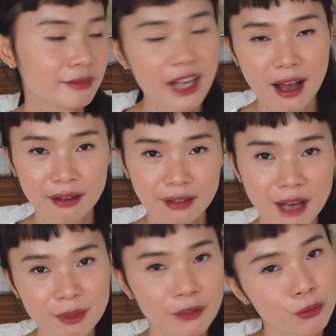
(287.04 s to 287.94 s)

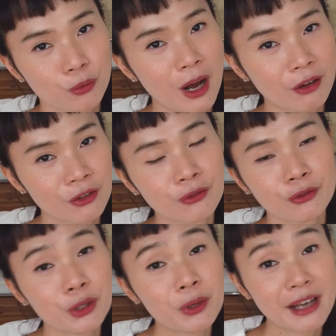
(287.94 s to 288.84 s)

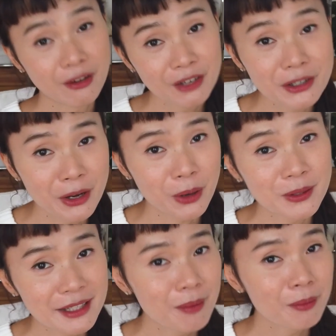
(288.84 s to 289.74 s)
You would never
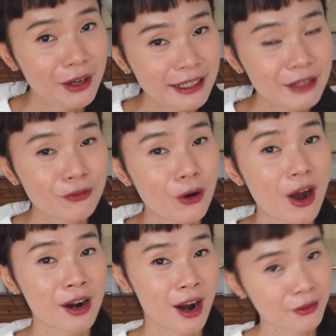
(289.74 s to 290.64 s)
know somebody for
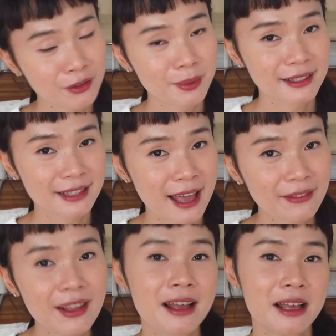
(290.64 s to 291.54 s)
100%,